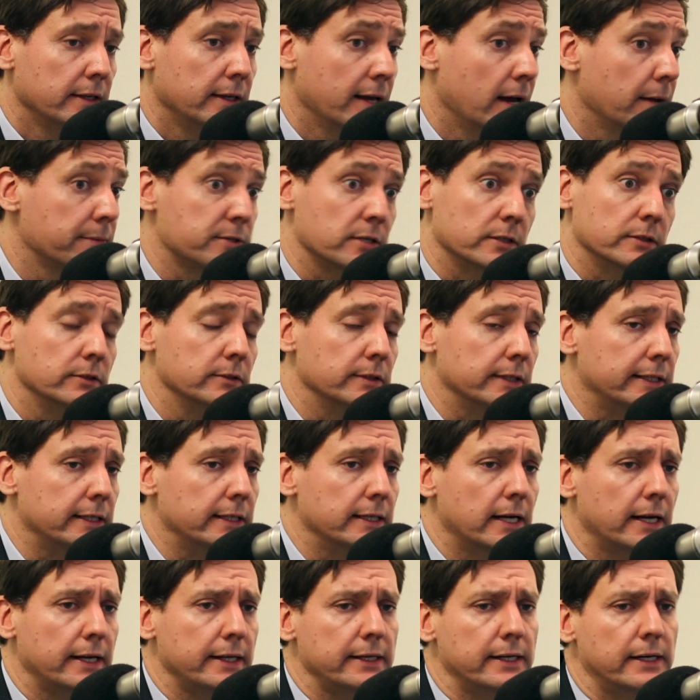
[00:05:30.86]
Yeah,
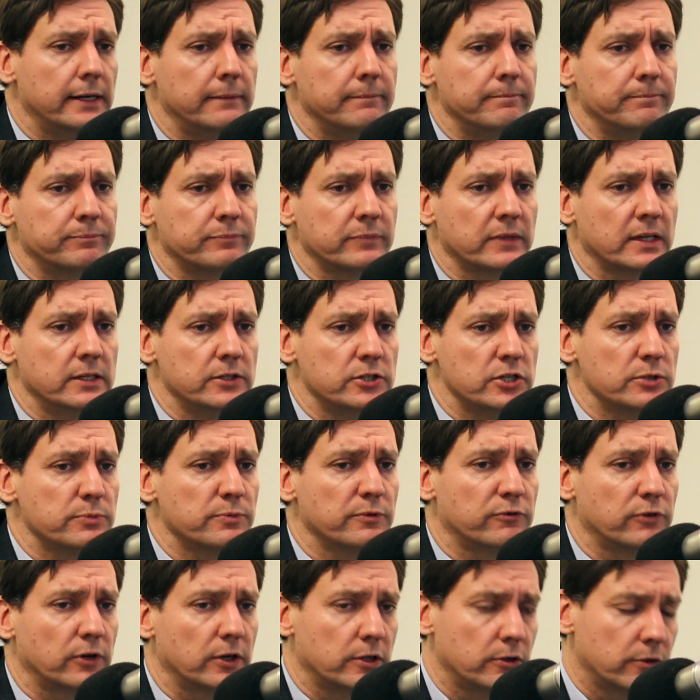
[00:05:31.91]
absolutely. I just
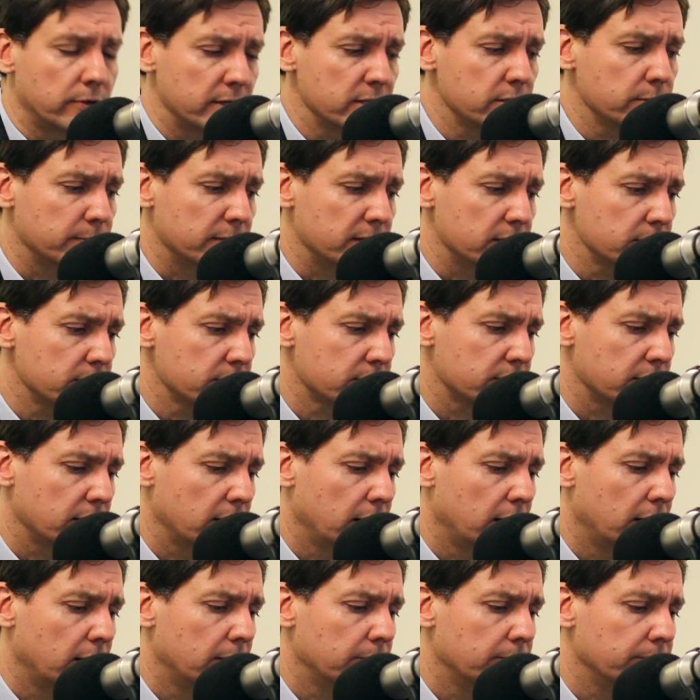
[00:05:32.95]
before Christmas,
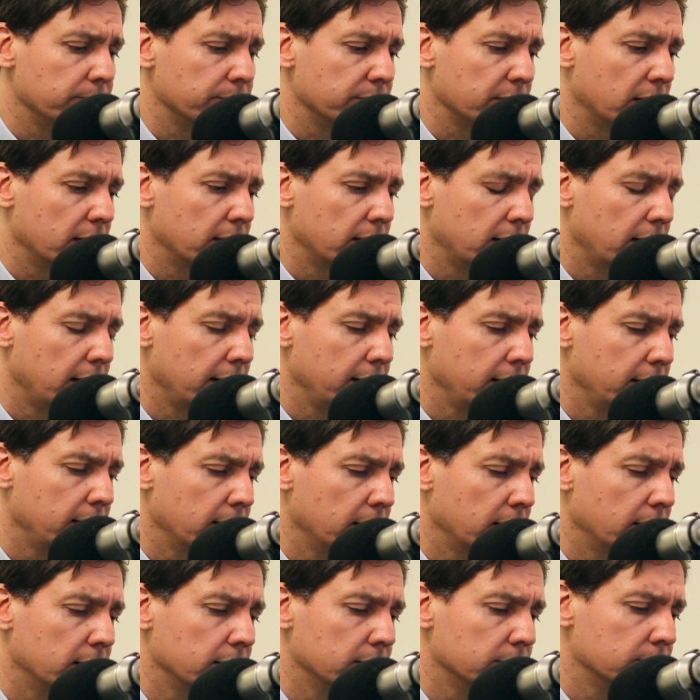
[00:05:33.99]

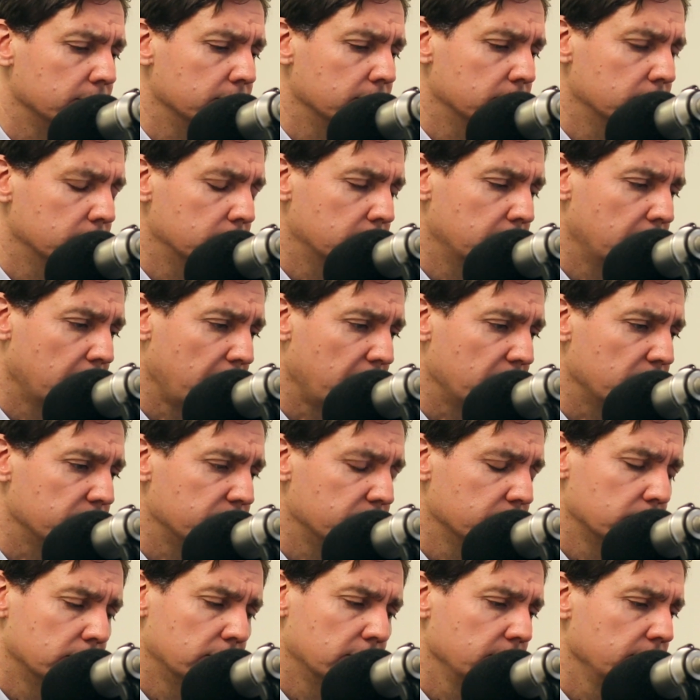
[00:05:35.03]
I had
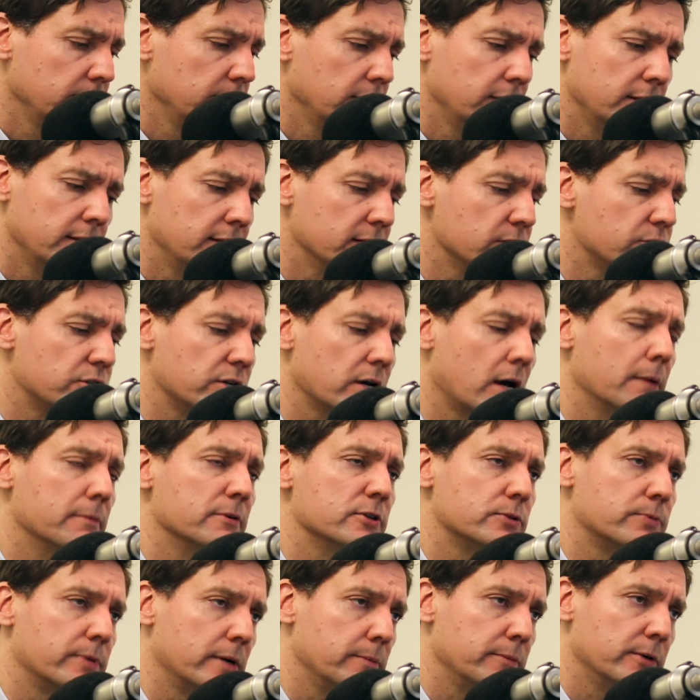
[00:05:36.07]
in this job
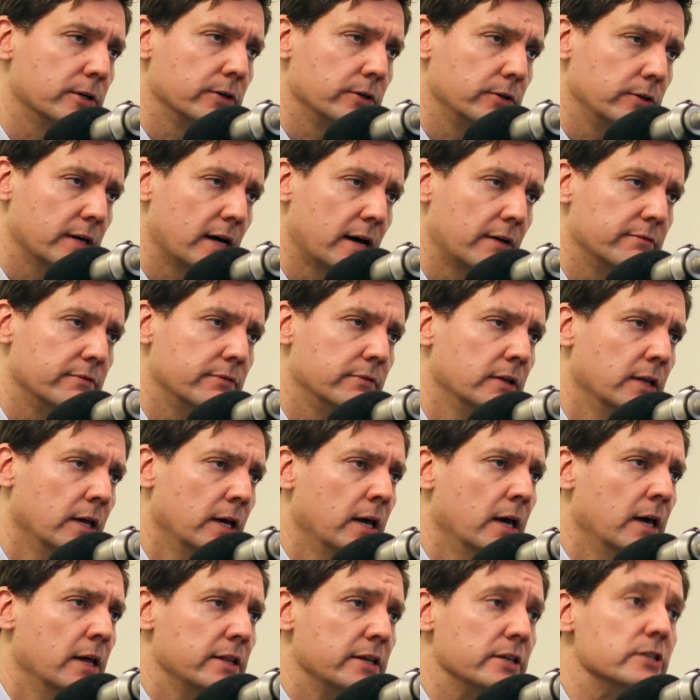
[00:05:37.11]
as Premier, you have
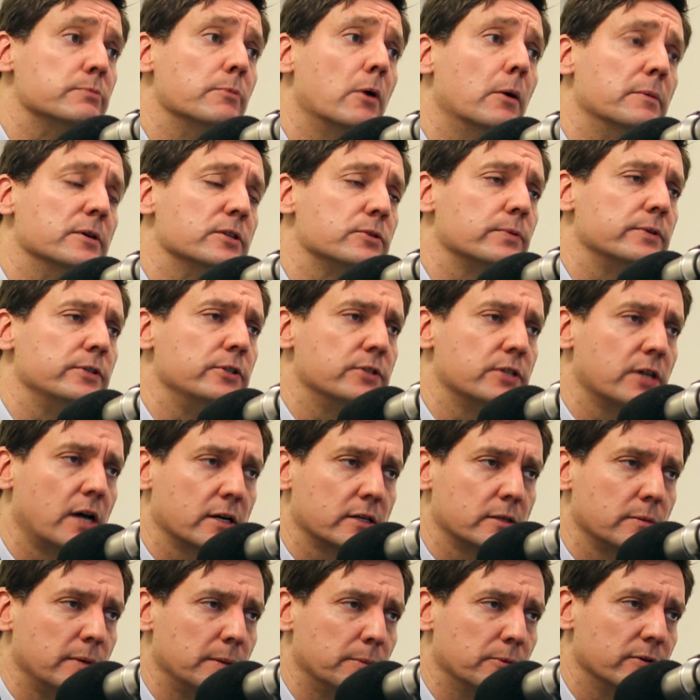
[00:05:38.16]
these moments when you
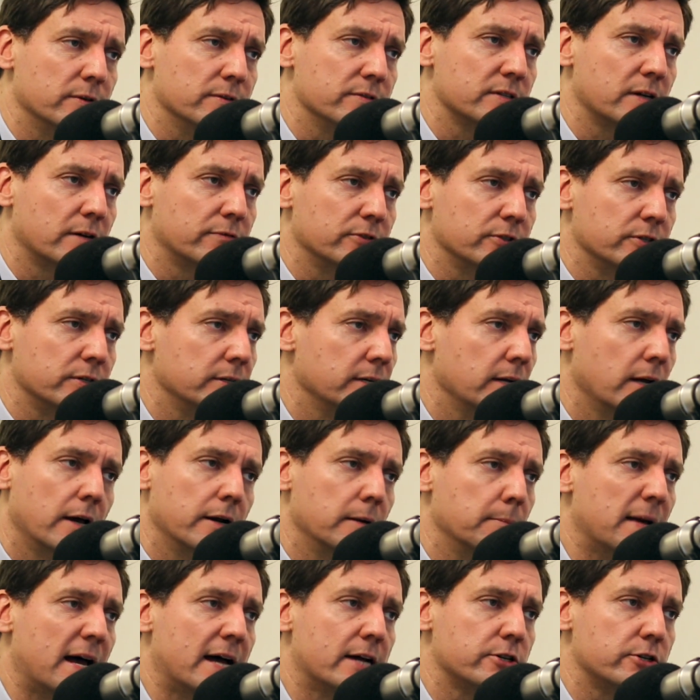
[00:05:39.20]
talk to people who have suffered
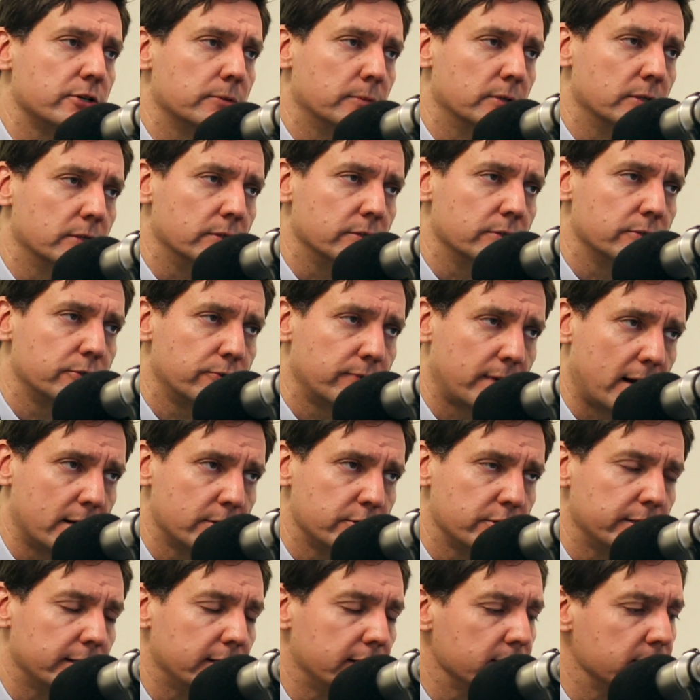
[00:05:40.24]
unimaginable
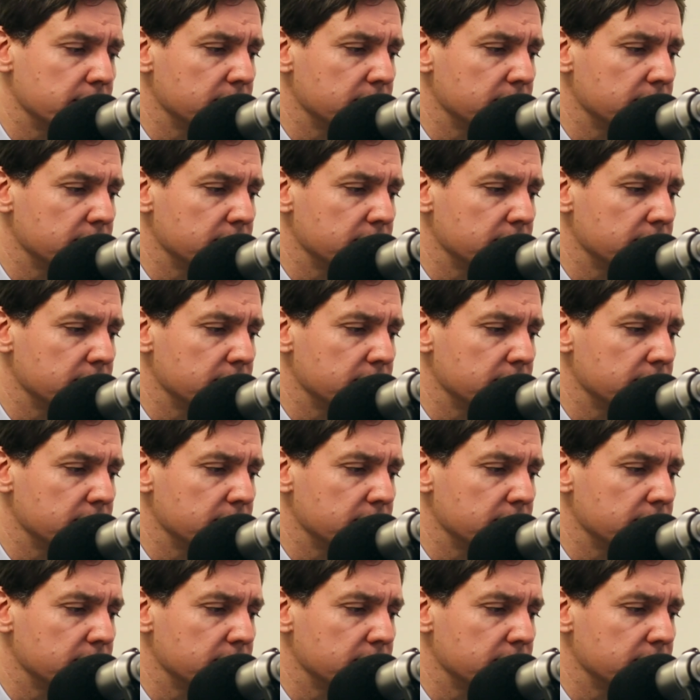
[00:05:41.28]
tragedies.